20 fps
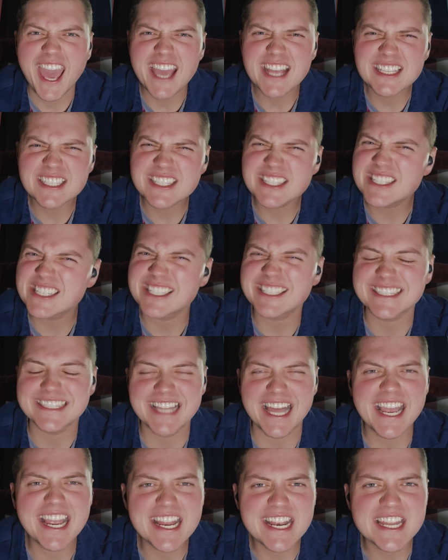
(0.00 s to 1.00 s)
It's this
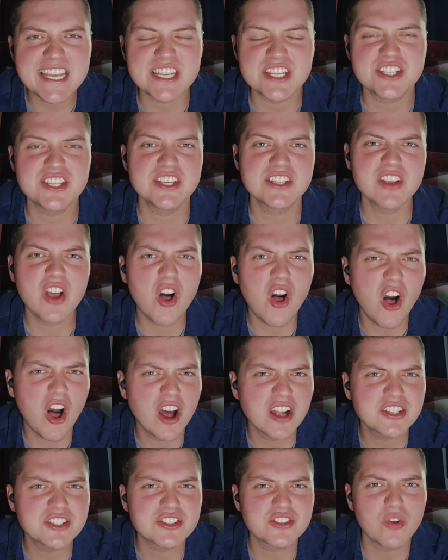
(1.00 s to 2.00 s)
lady. She's all
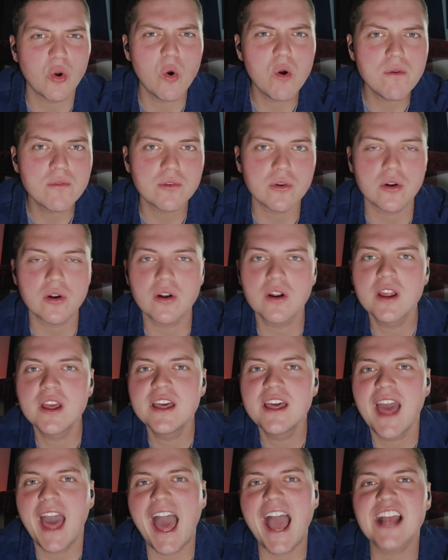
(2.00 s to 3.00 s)
hunched over,
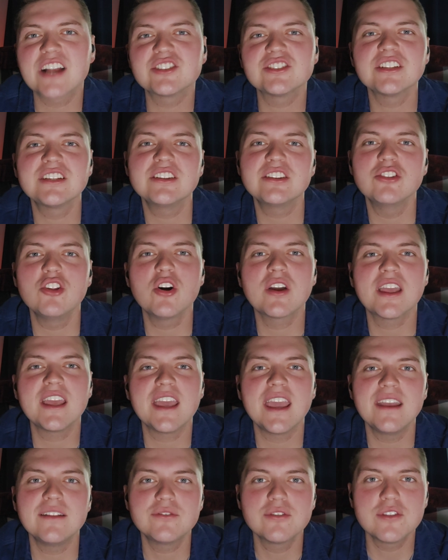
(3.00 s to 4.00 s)
actually
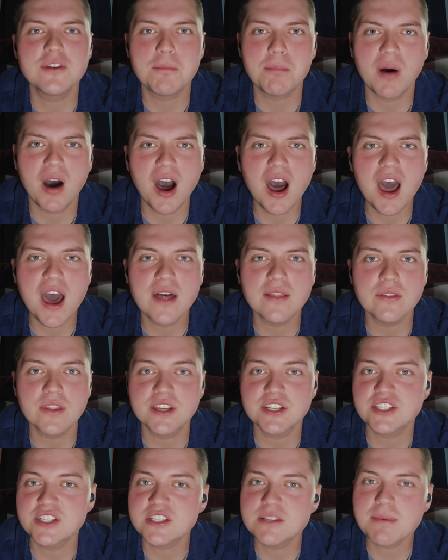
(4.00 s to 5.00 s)
looking into the pond
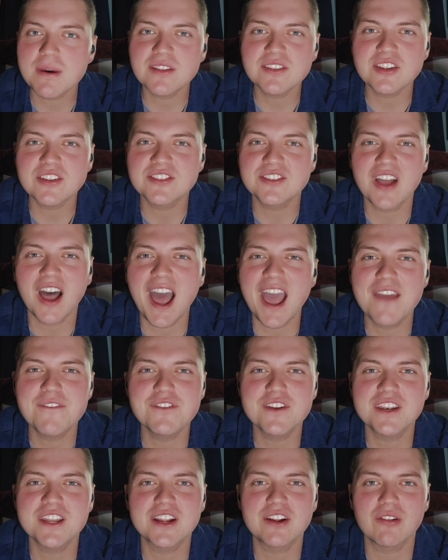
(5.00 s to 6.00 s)
like she's about to
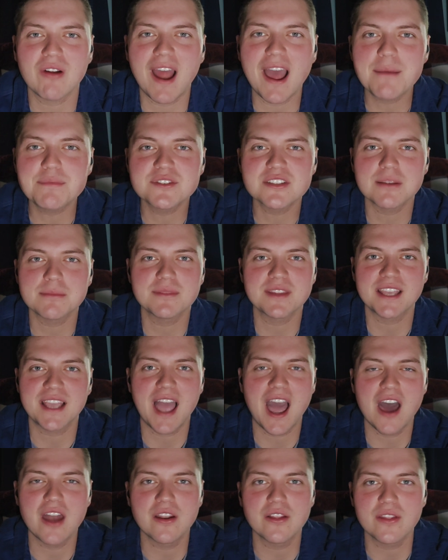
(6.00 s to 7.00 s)
dive in and grab
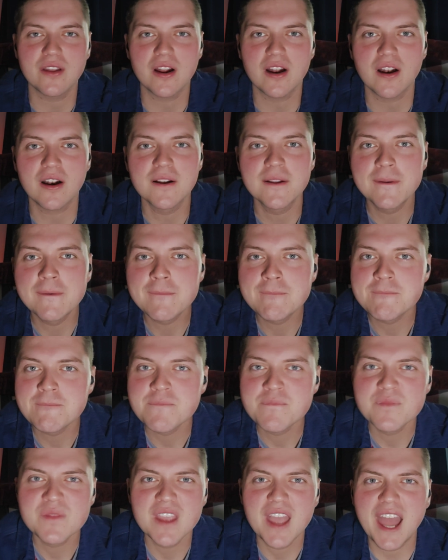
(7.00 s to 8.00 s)
something out of there.
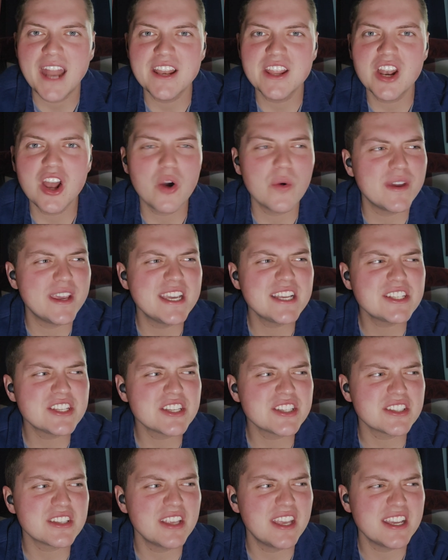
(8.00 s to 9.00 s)
And he's
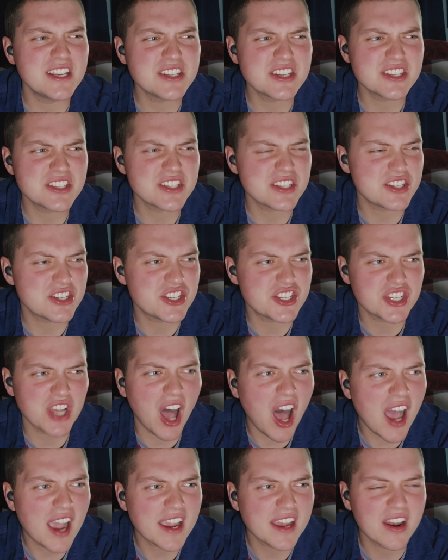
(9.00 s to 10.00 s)
just in
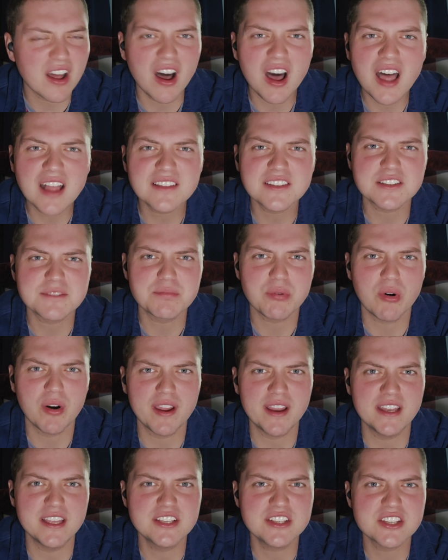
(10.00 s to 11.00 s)
shock and awe at this
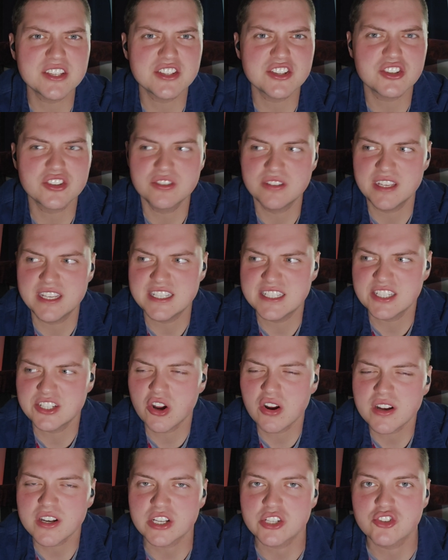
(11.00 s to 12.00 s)
point. He's
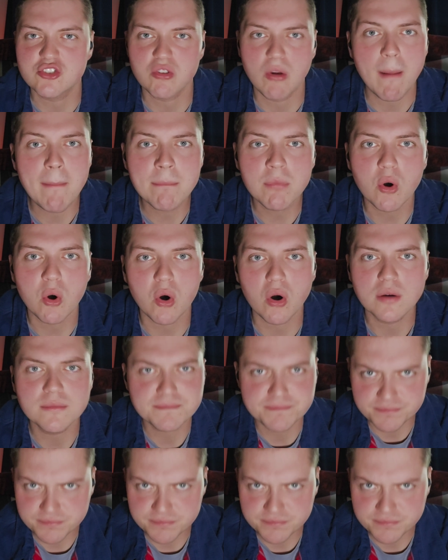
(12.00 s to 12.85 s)
starting to tremble.